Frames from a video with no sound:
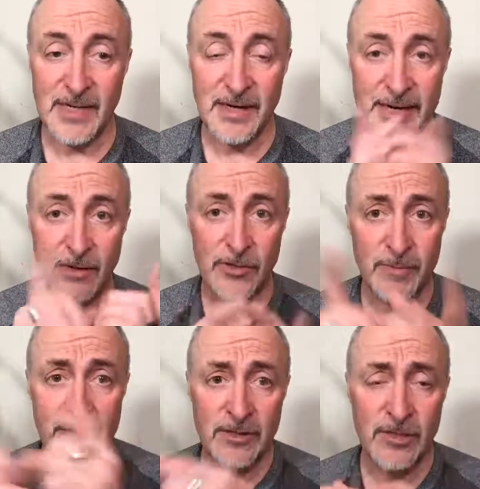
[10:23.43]
Again, I'll
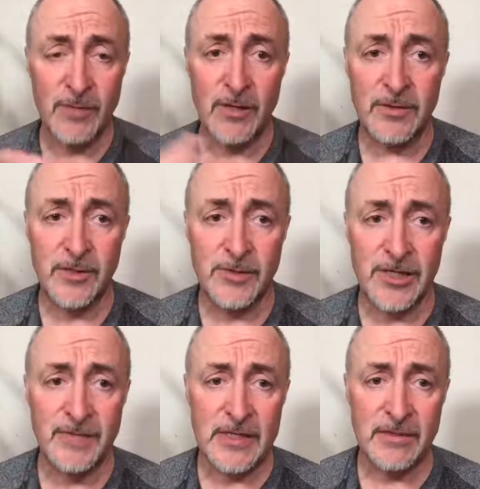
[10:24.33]
talk about this tomorrow in the
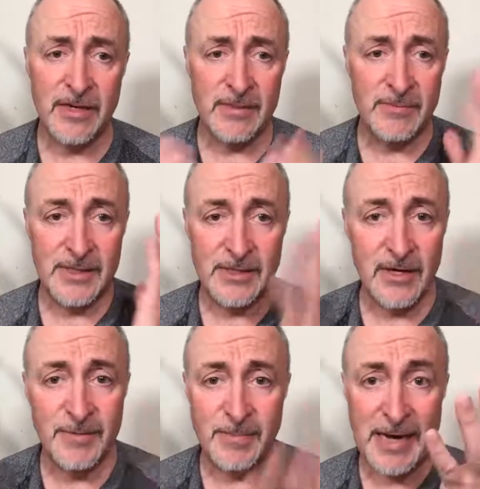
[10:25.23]
receiving side because it's
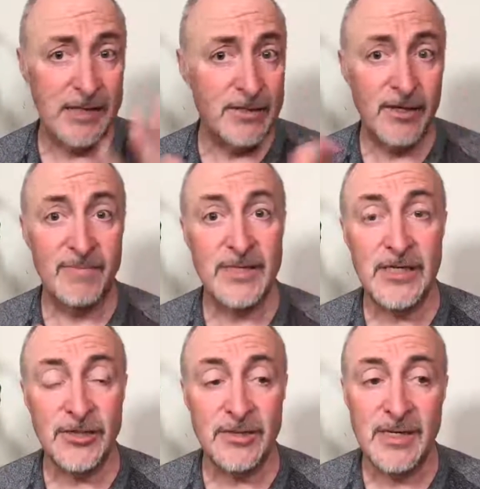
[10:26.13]
got to be a balance in the
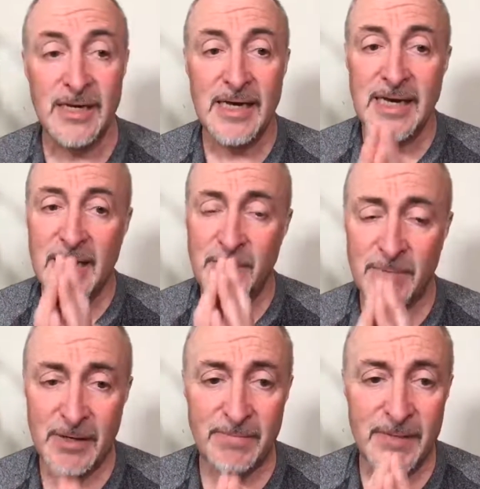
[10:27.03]
conversation.
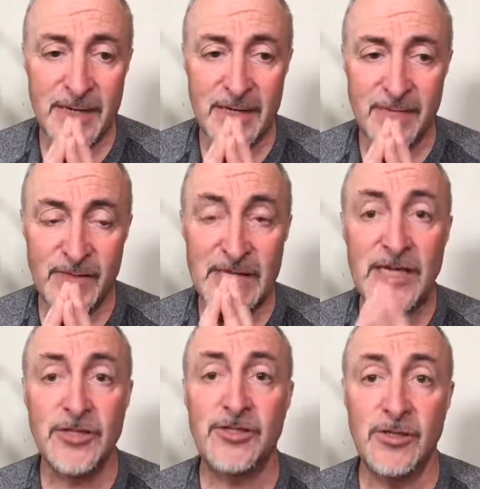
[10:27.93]
But my, my
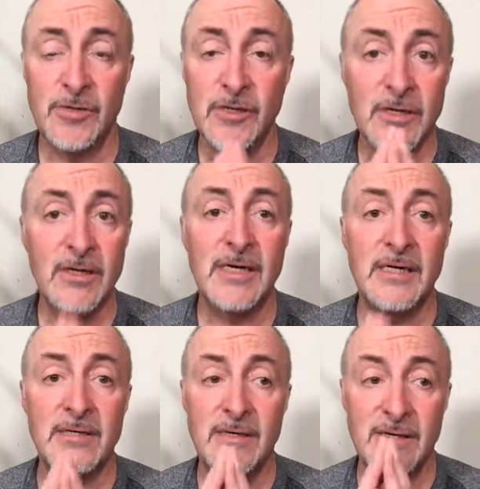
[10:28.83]
invitation to you is look at
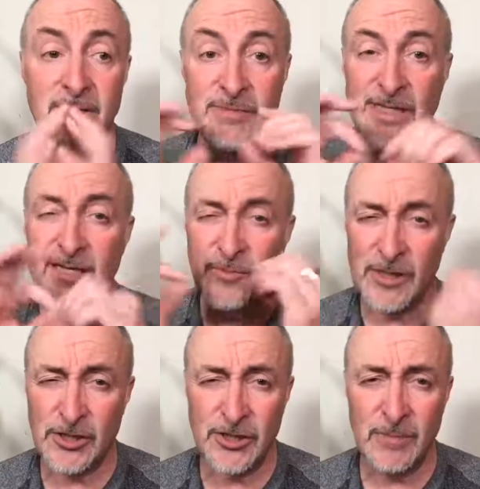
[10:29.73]
in particularly in
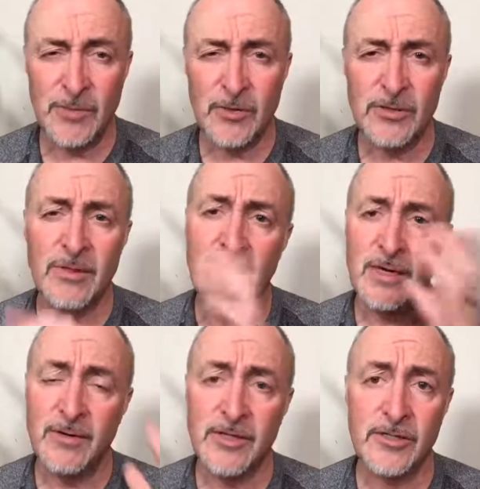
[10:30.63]
relationship, but also in
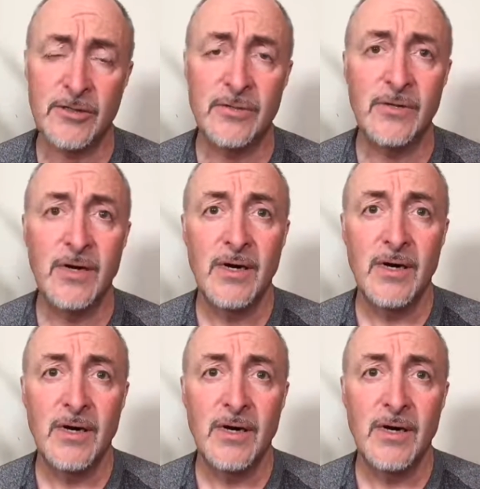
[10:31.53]
other areas too,